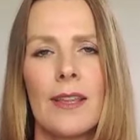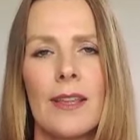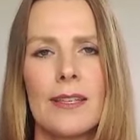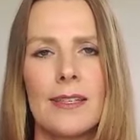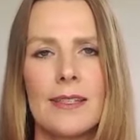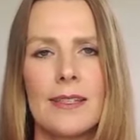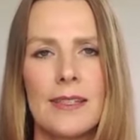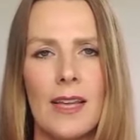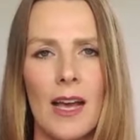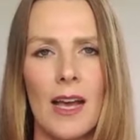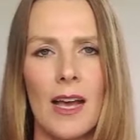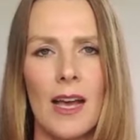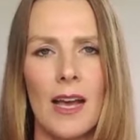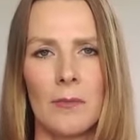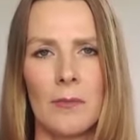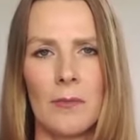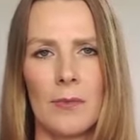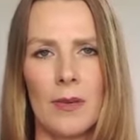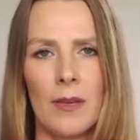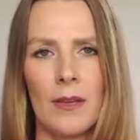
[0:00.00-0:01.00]
that it's
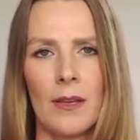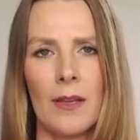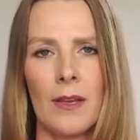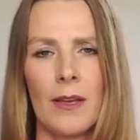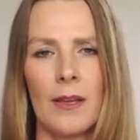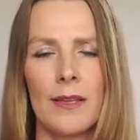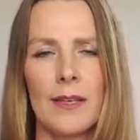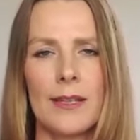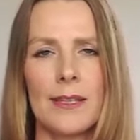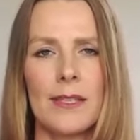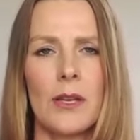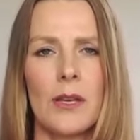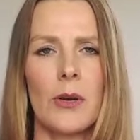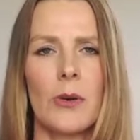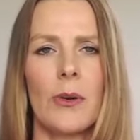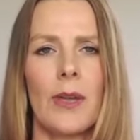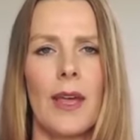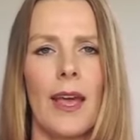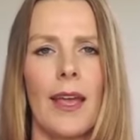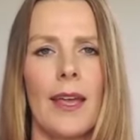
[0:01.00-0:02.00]
time, that it's
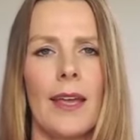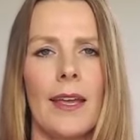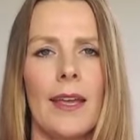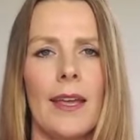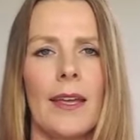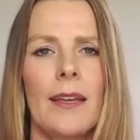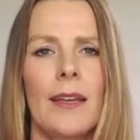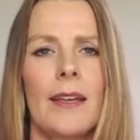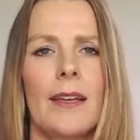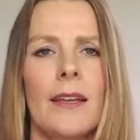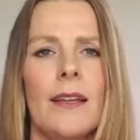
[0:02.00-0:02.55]
okay,